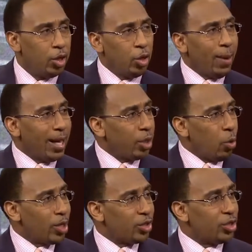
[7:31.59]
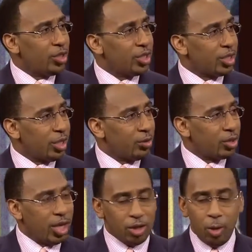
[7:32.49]
Nobody questions his skill
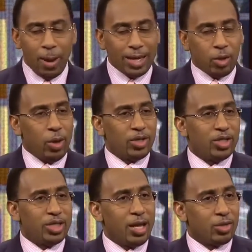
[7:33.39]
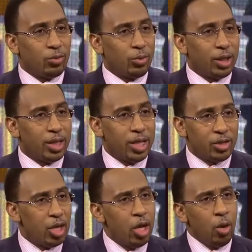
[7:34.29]
set. Nobody questions how surreal he is.